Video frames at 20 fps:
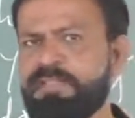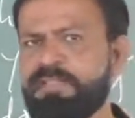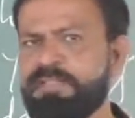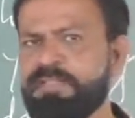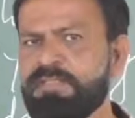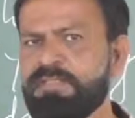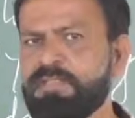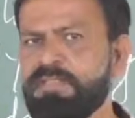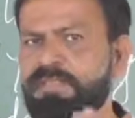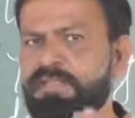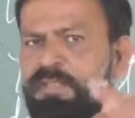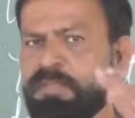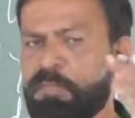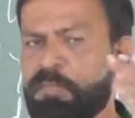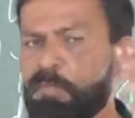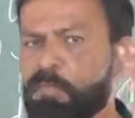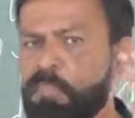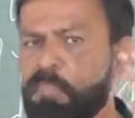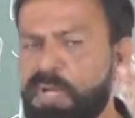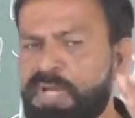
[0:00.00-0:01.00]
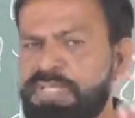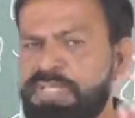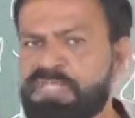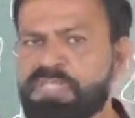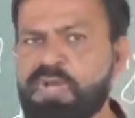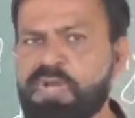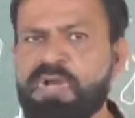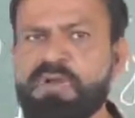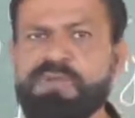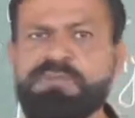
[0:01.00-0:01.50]
the
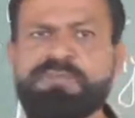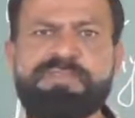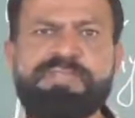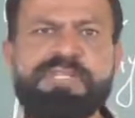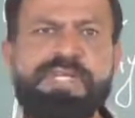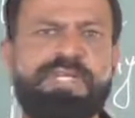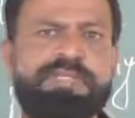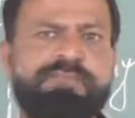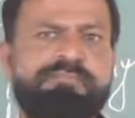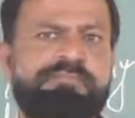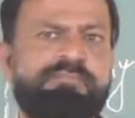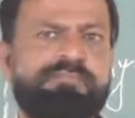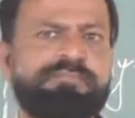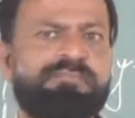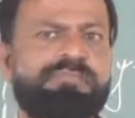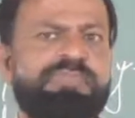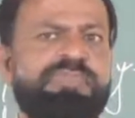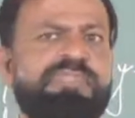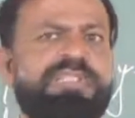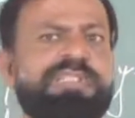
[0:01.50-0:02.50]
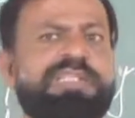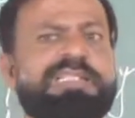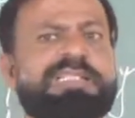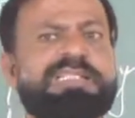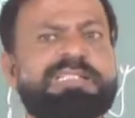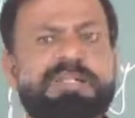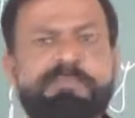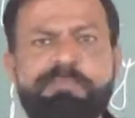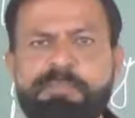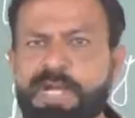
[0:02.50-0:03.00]
point of time
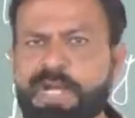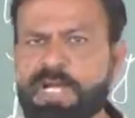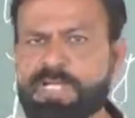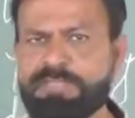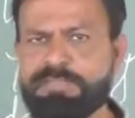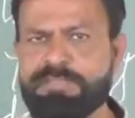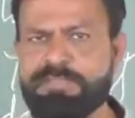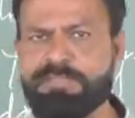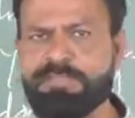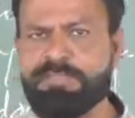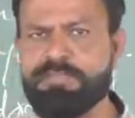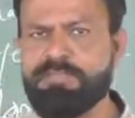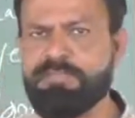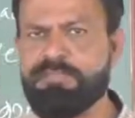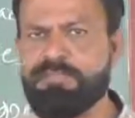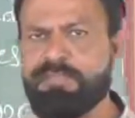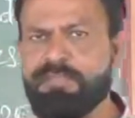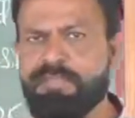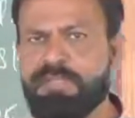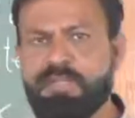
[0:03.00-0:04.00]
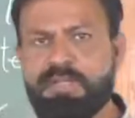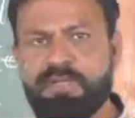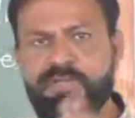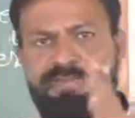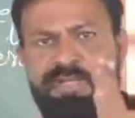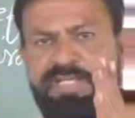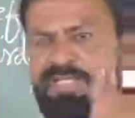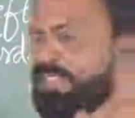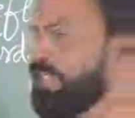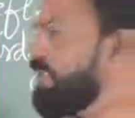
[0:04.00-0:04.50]
in the past.
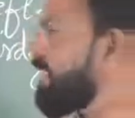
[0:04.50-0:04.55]
While in the